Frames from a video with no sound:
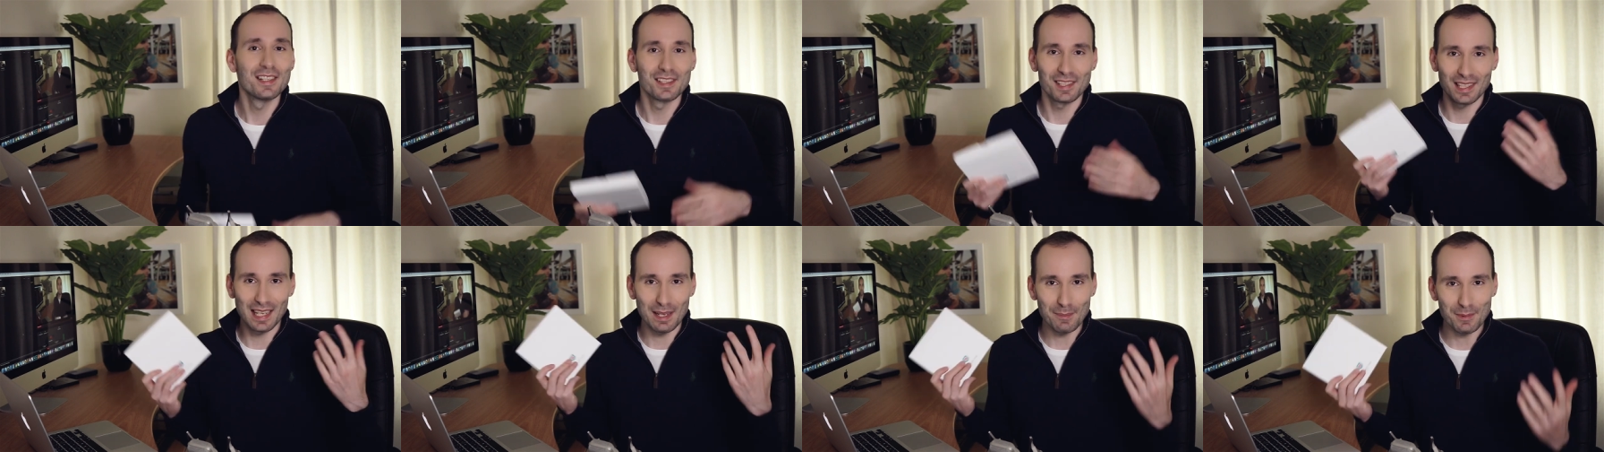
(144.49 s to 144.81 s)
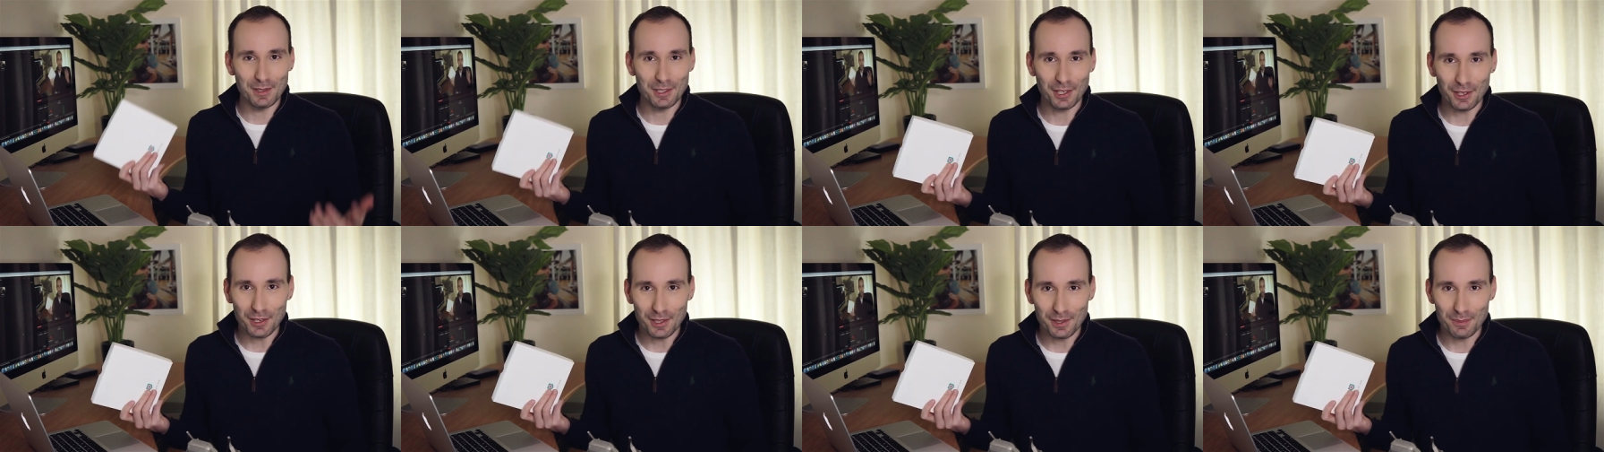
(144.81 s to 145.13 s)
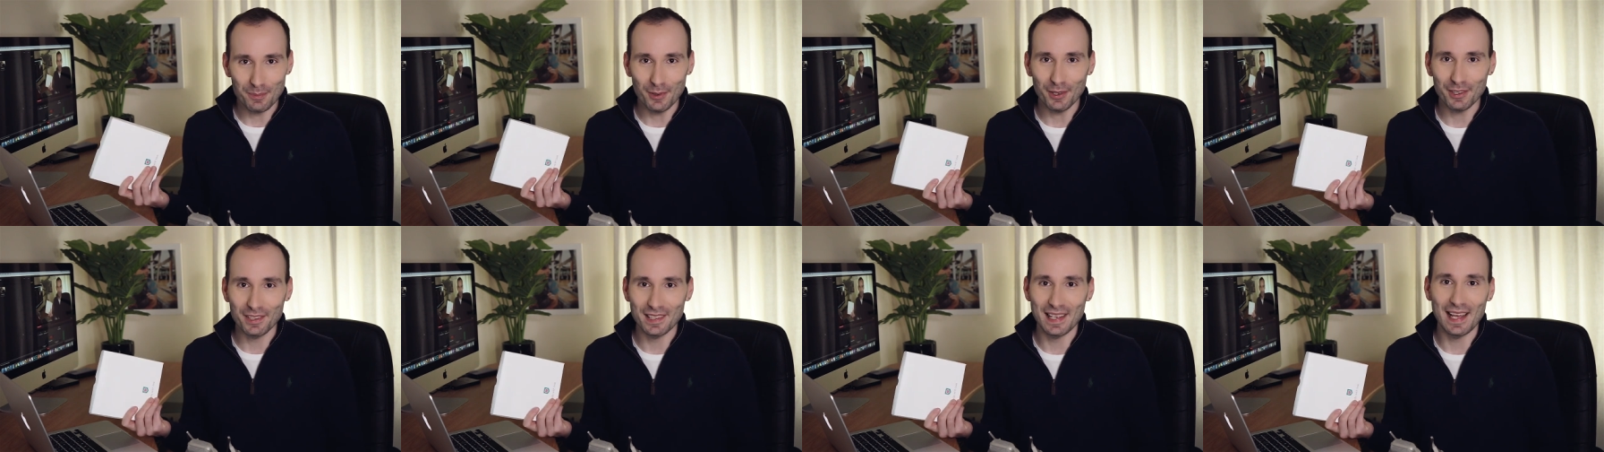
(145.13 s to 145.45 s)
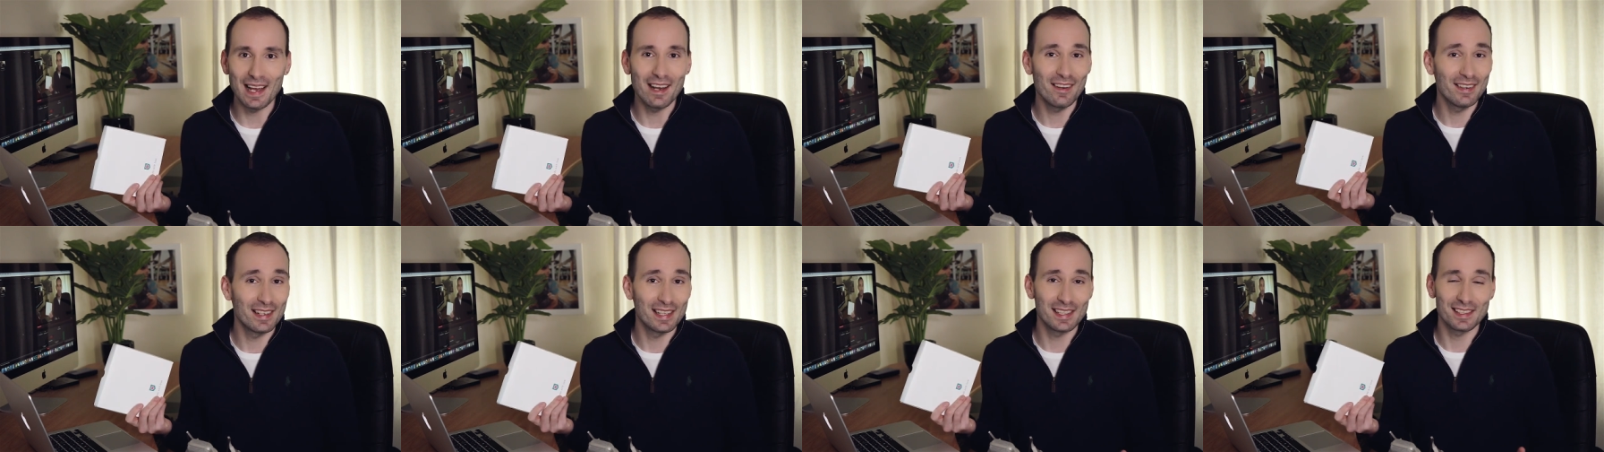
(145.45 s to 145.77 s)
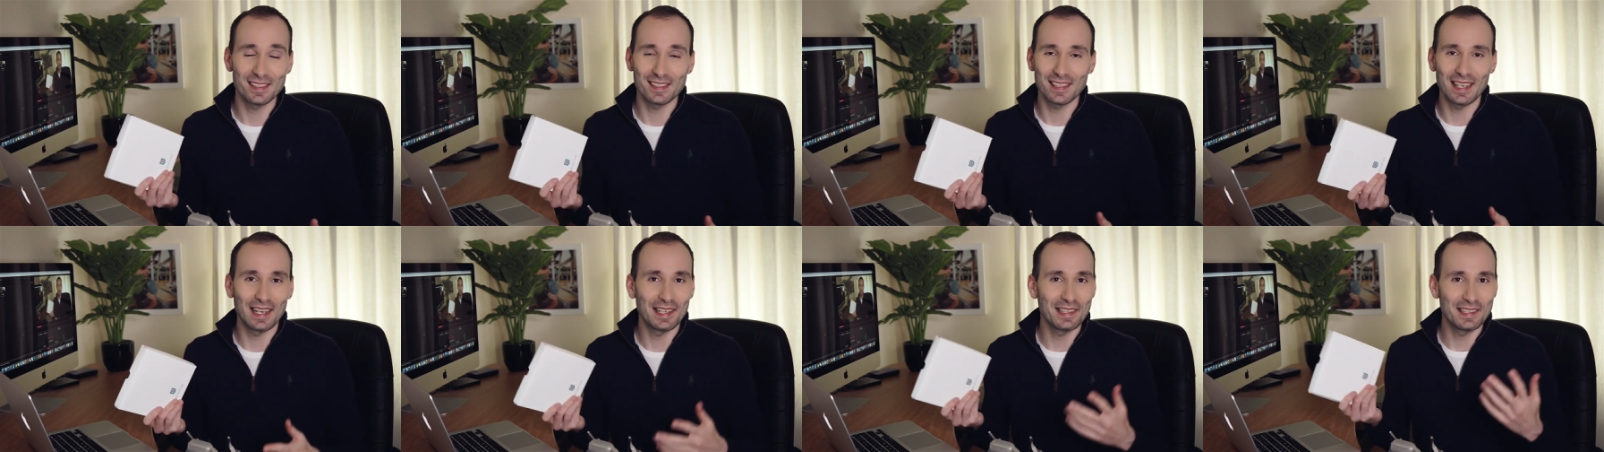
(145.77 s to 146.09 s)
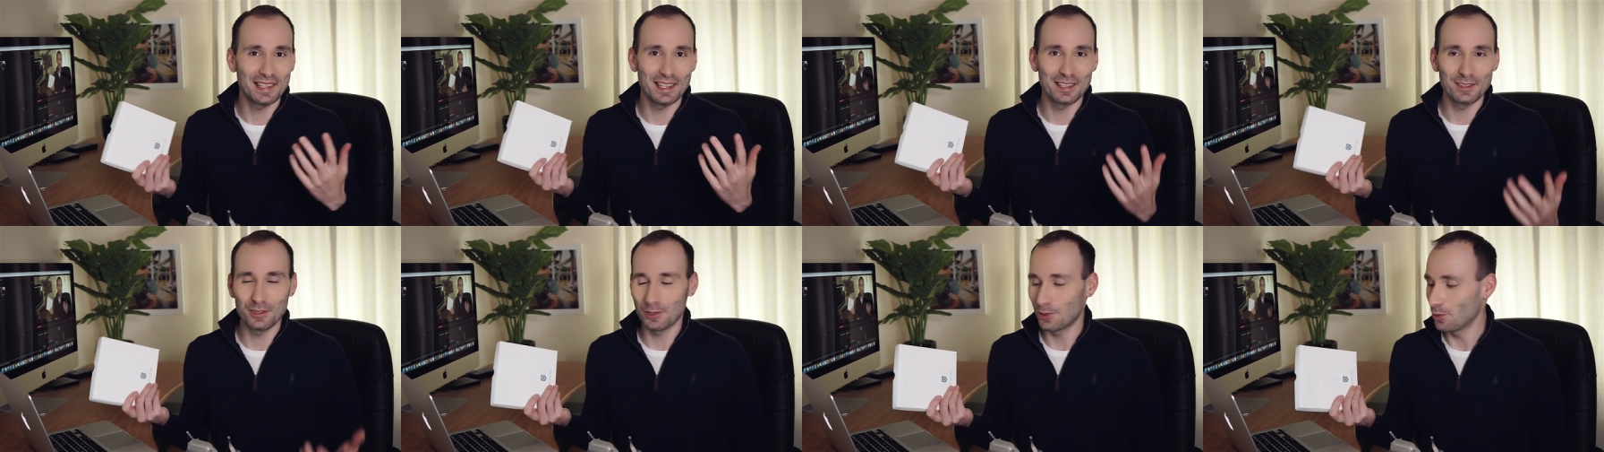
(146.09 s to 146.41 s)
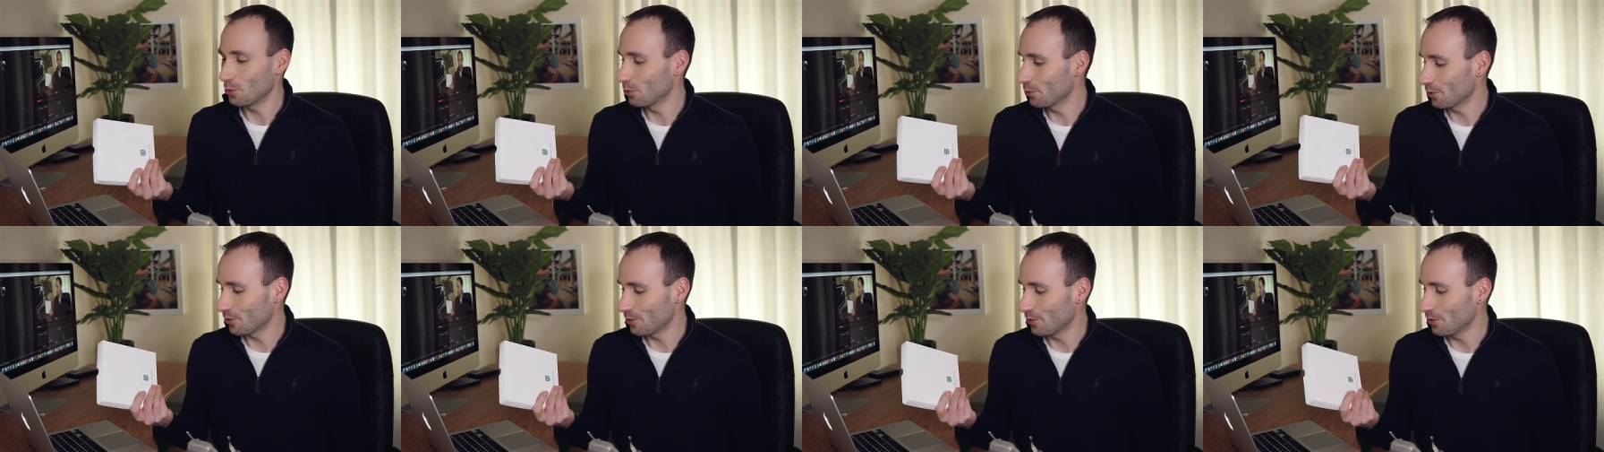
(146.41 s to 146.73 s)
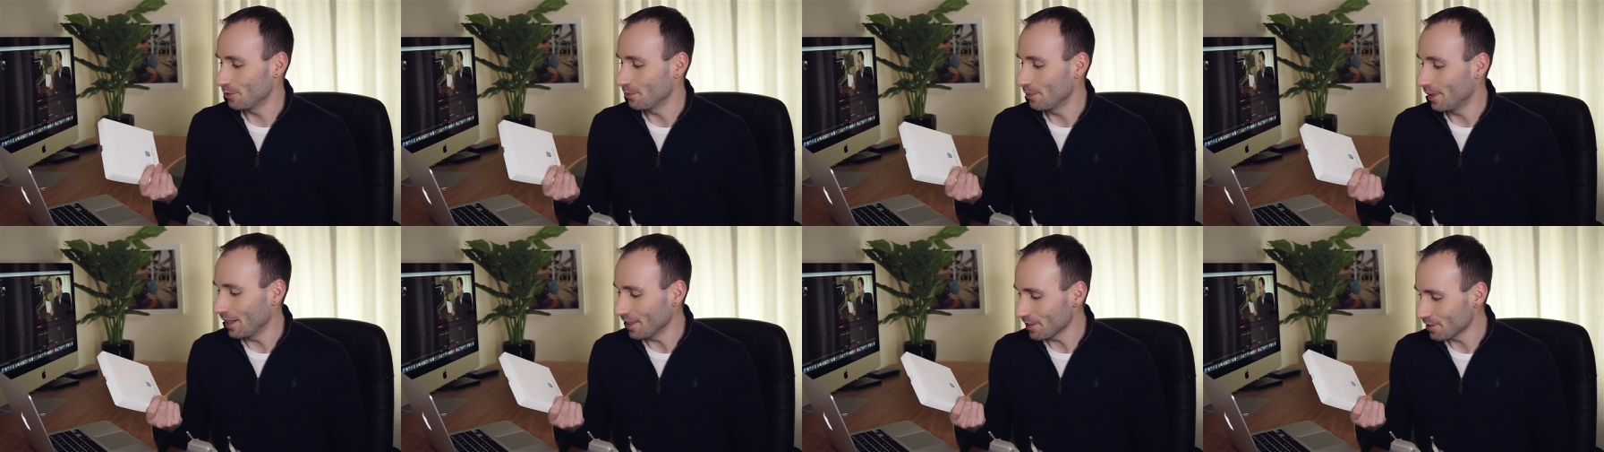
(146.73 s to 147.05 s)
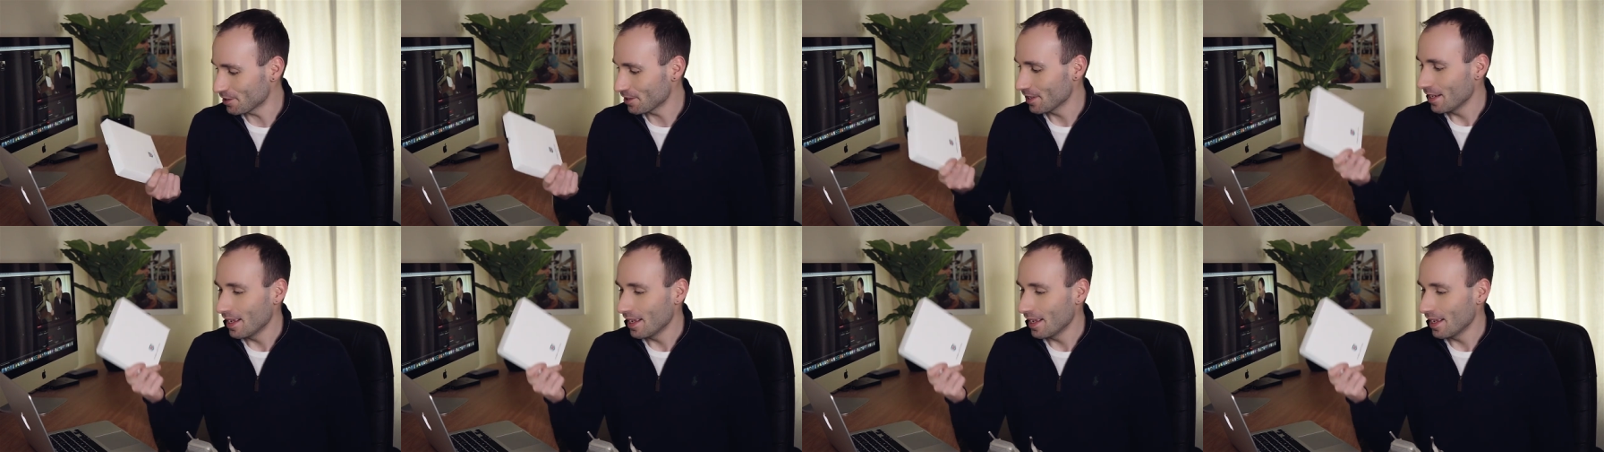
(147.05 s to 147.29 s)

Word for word: So let me show you the book now, as I tend to talk too much.